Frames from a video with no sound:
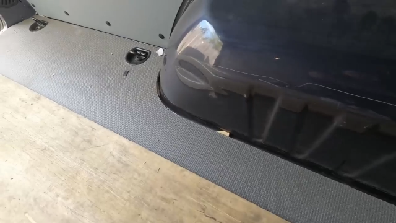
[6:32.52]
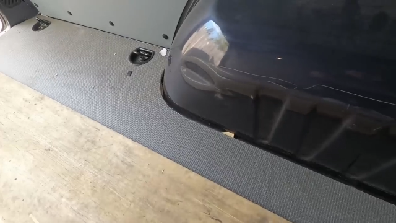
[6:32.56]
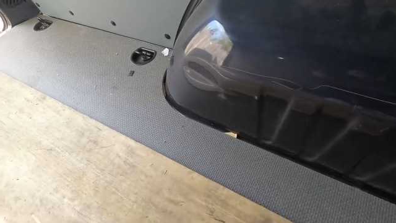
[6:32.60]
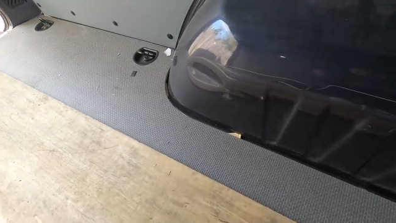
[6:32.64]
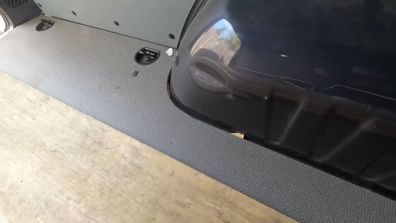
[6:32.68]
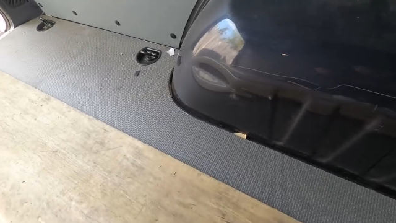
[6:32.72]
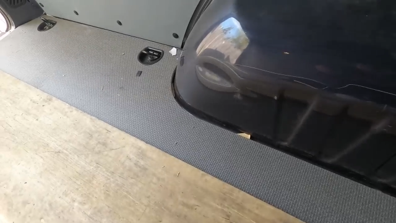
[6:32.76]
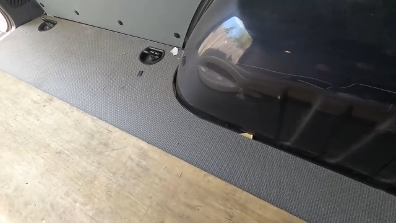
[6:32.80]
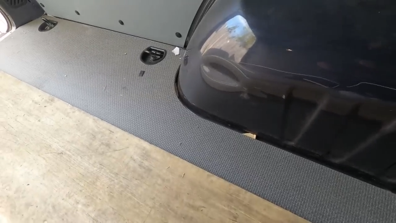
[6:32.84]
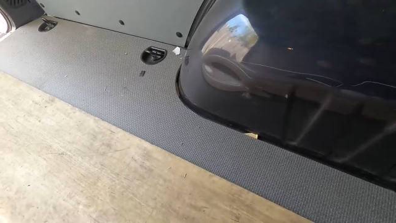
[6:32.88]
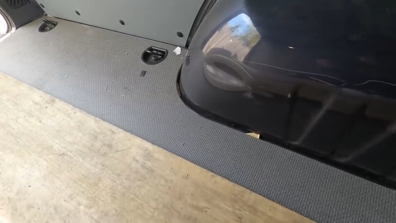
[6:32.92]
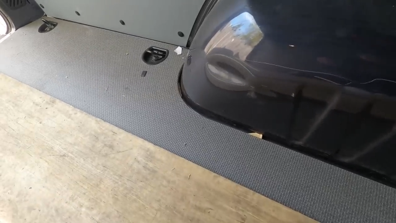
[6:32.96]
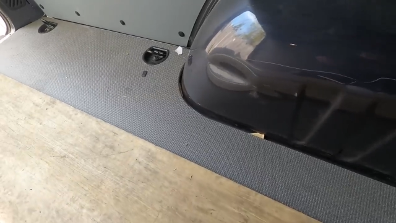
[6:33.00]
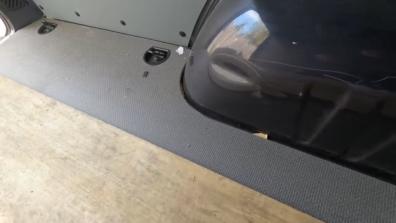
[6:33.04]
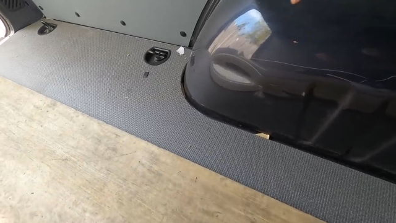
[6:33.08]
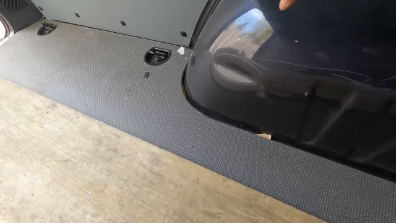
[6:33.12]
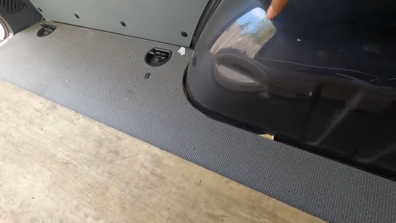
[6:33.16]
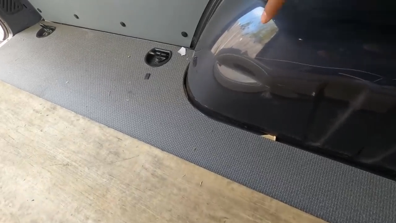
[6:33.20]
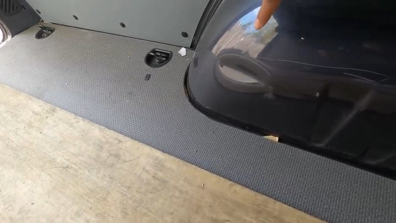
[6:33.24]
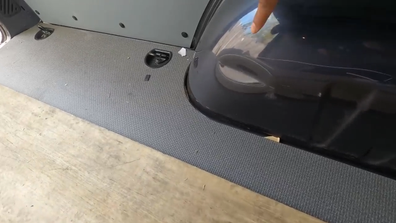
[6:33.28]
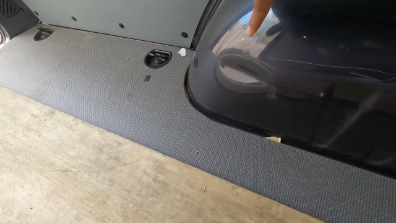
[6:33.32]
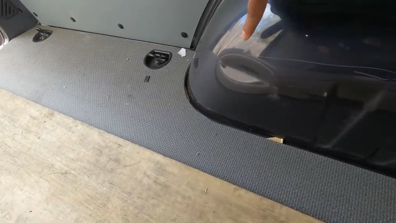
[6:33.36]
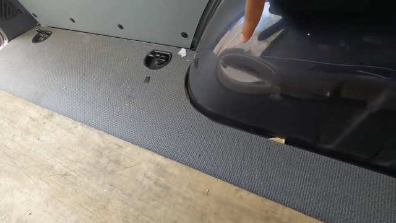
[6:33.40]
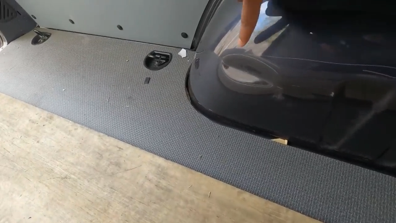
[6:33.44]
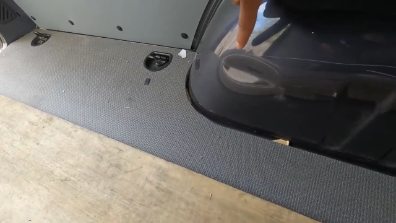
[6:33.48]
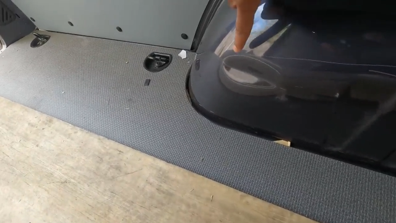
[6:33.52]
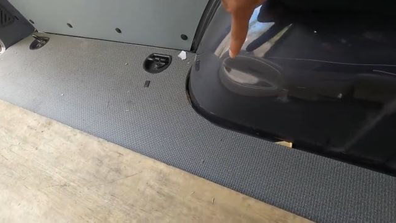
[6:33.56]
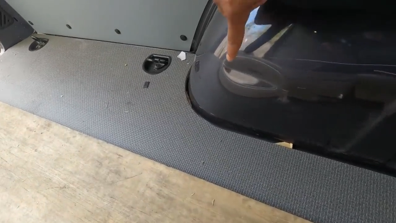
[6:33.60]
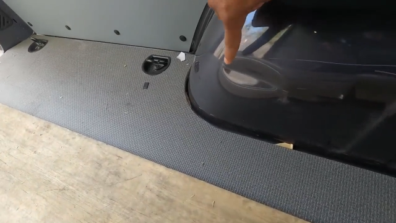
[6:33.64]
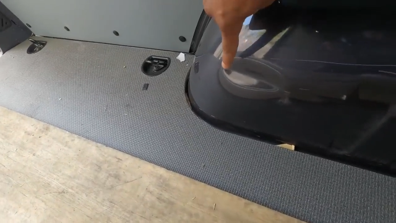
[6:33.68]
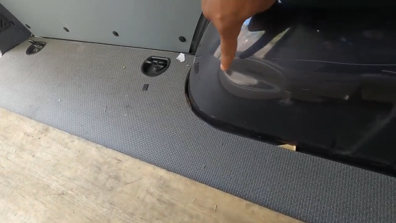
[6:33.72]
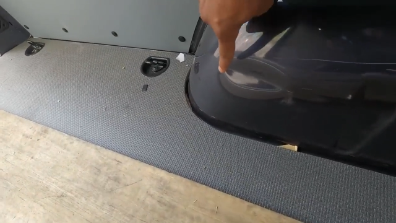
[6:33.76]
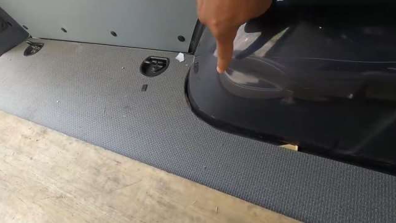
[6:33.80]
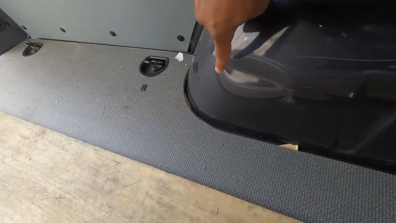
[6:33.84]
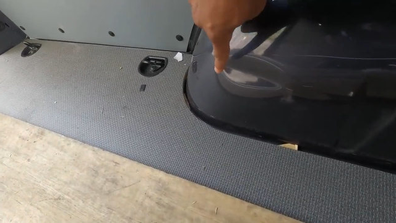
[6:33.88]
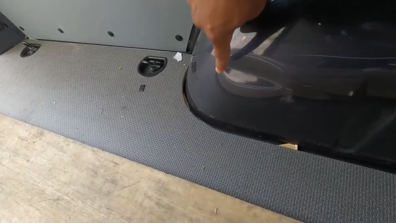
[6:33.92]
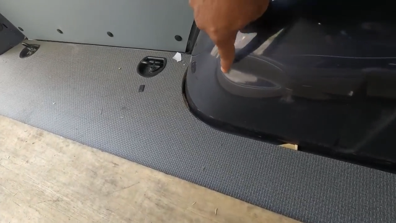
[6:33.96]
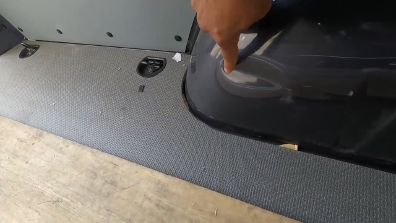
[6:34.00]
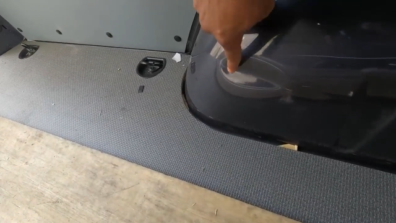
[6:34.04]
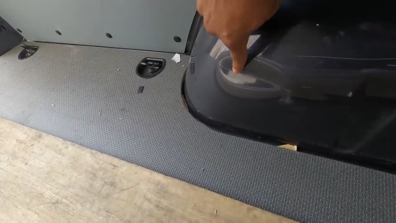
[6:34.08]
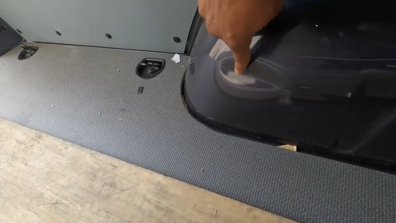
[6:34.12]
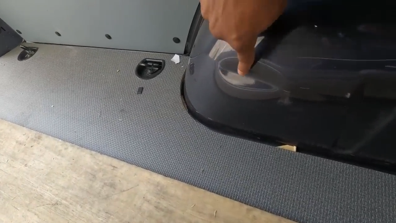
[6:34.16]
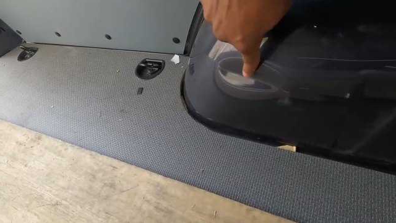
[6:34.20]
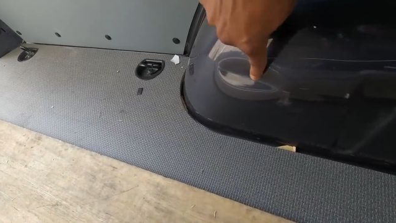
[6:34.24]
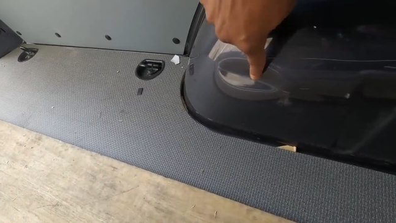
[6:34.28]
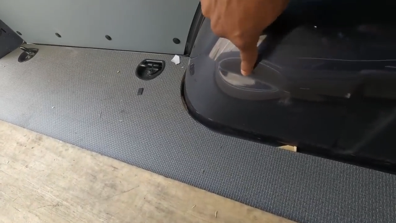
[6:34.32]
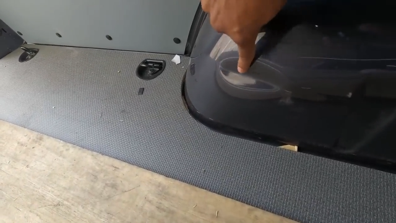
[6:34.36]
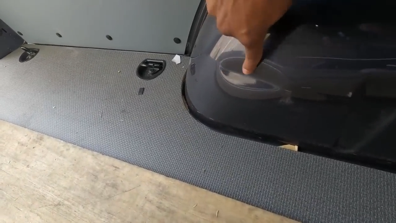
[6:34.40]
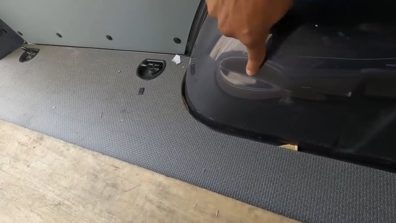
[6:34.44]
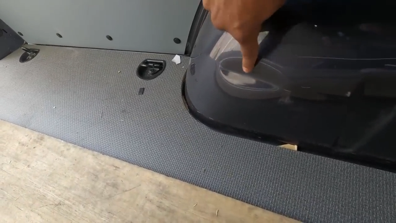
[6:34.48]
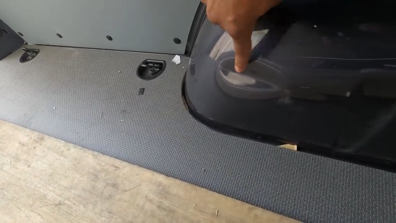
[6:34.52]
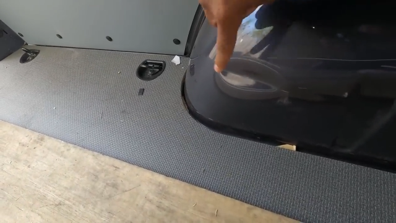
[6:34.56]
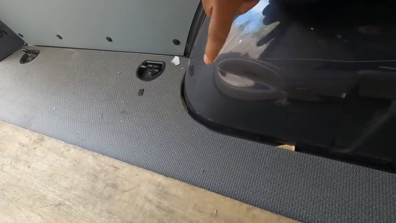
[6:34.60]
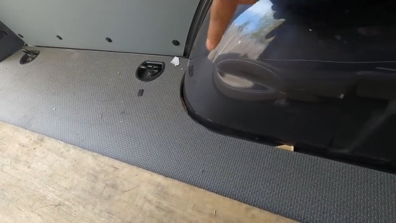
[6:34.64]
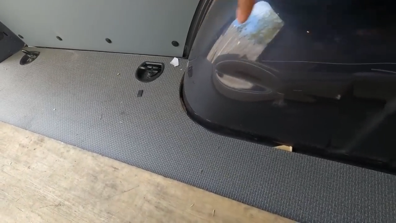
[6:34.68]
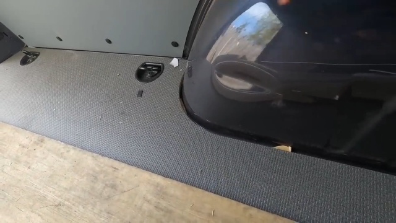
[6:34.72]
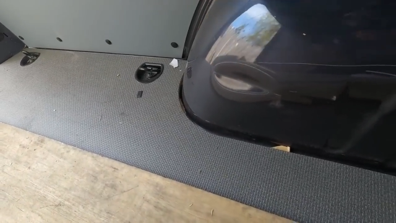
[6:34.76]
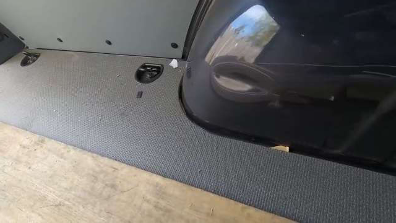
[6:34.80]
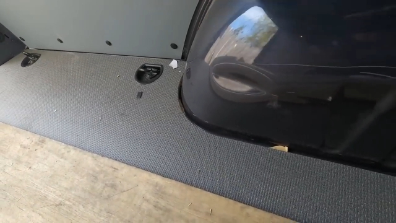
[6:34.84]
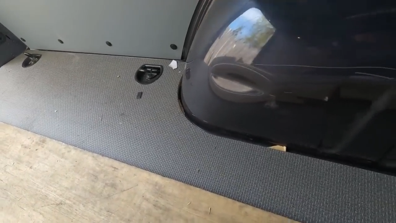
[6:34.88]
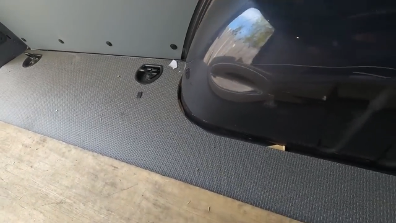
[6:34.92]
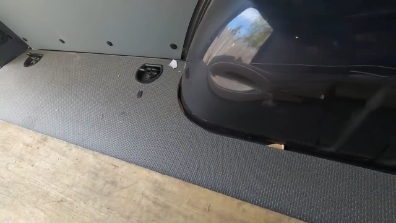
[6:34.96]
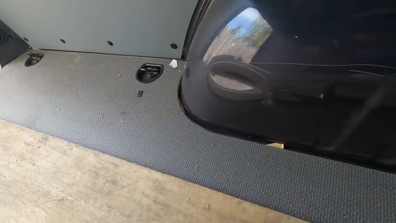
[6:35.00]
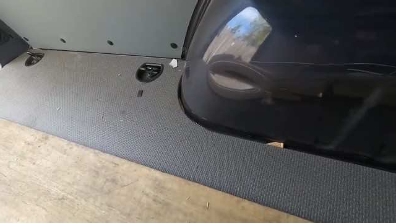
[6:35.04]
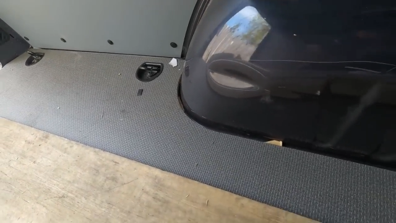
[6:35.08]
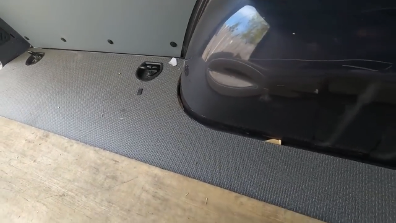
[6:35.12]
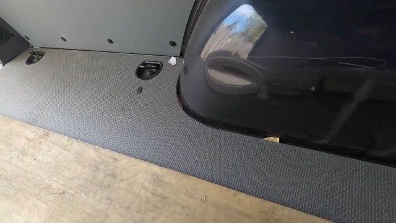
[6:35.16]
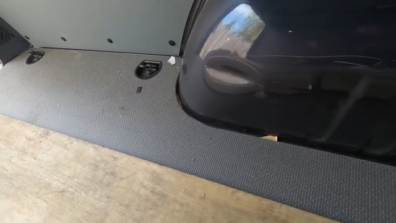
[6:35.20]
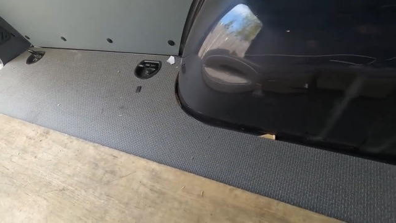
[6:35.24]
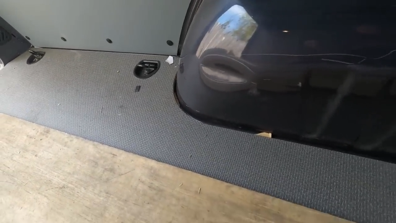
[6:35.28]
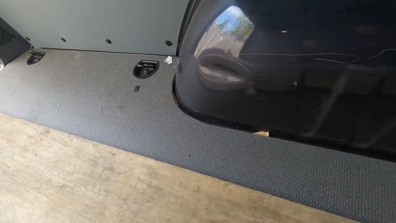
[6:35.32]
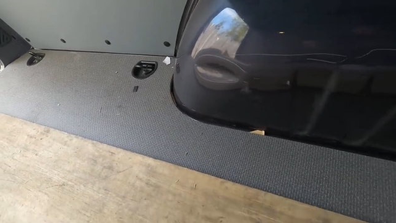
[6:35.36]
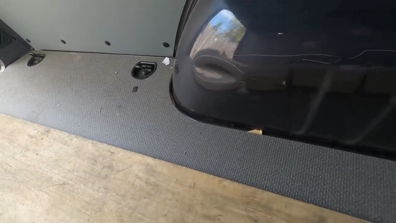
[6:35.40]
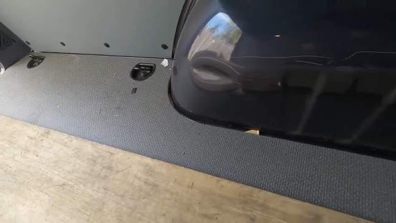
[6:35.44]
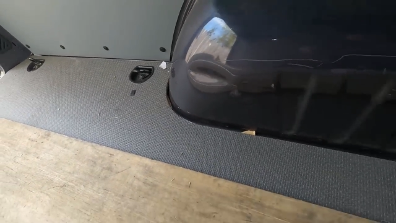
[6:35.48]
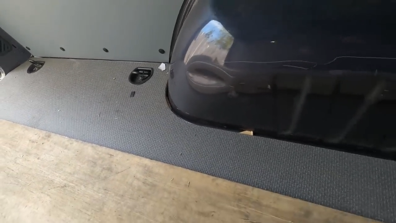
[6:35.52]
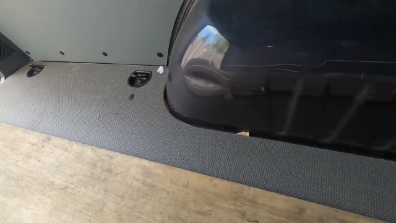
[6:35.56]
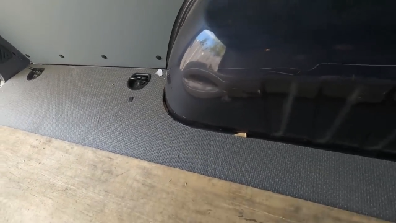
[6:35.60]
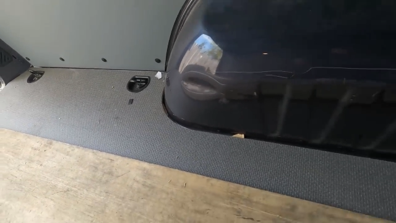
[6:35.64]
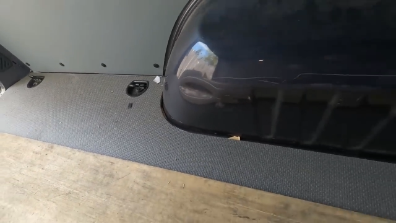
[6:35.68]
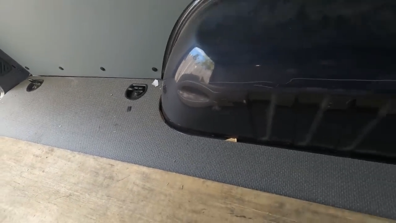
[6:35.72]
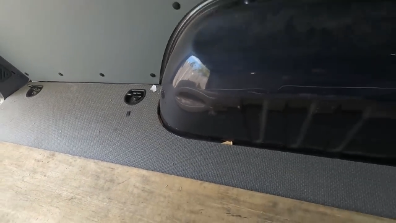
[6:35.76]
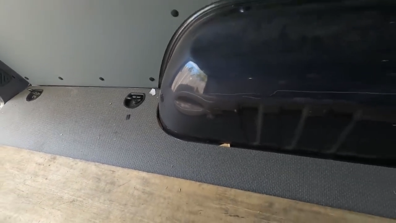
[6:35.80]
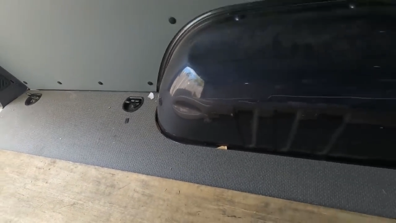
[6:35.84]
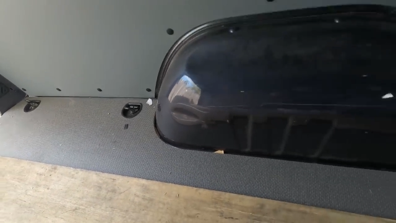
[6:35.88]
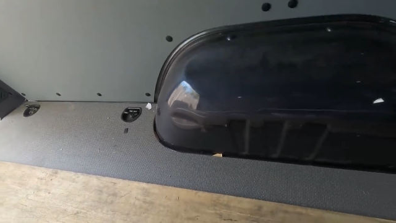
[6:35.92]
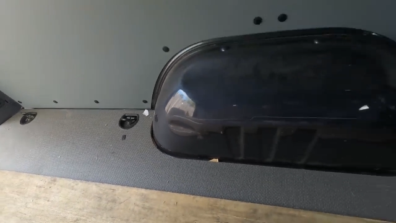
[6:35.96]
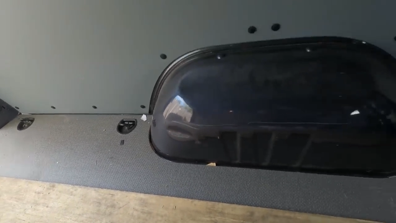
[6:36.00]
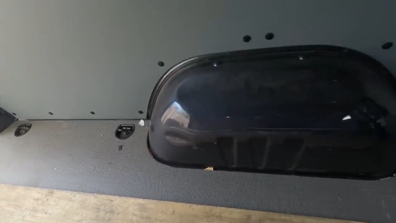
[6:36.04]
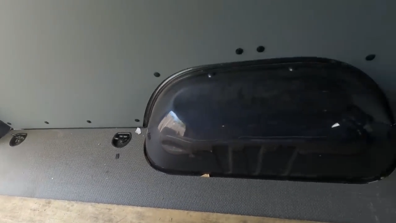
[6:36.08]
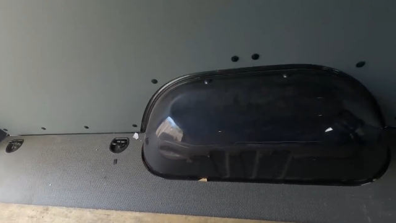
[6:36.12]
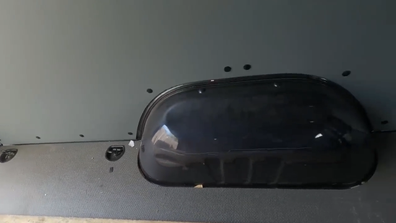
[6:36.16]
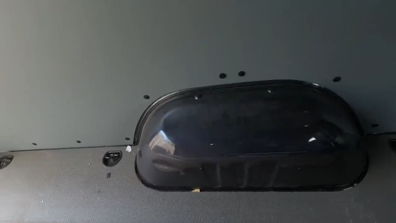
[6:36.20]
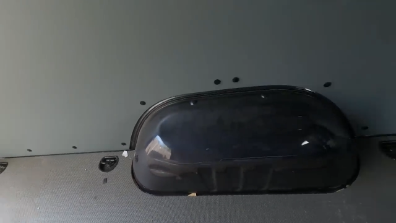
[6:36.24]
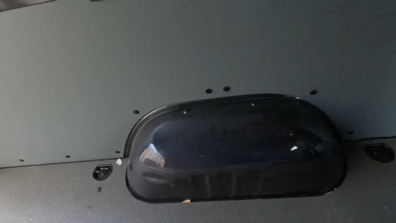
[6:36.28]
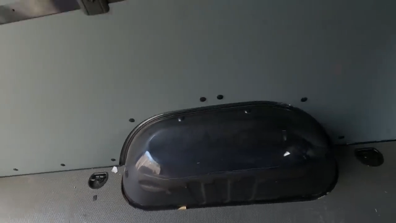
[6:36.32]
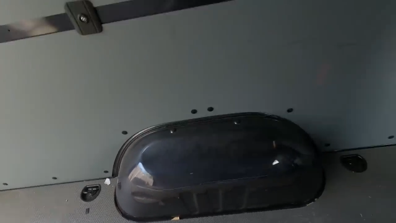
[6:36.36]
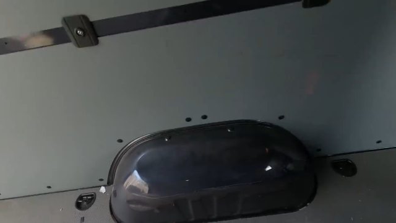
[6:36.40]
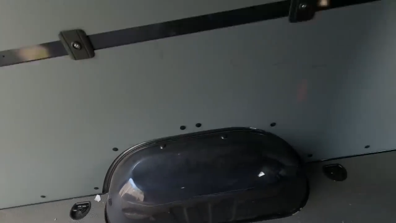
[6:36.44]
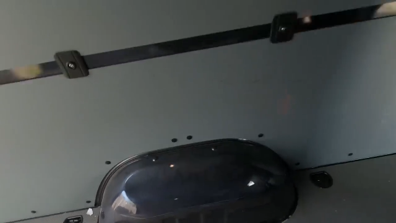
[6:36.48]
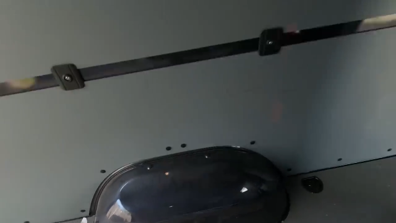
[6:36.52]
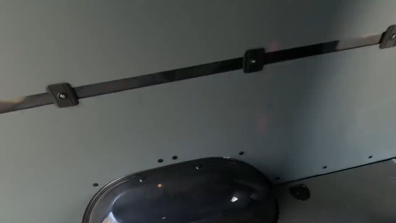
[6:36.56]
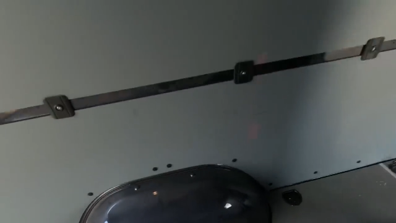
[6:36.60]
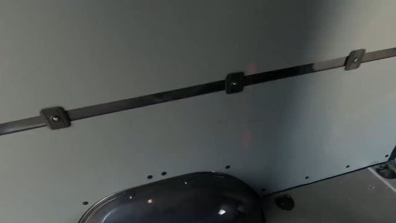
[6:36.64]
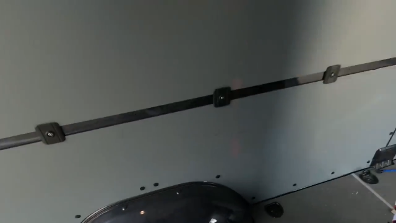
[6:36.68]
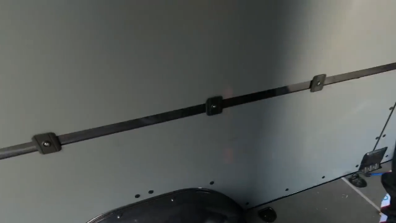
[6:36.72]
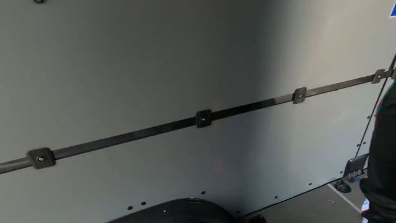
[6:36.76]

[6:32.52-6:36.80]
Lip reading: No face is visible, so there are no lips to read.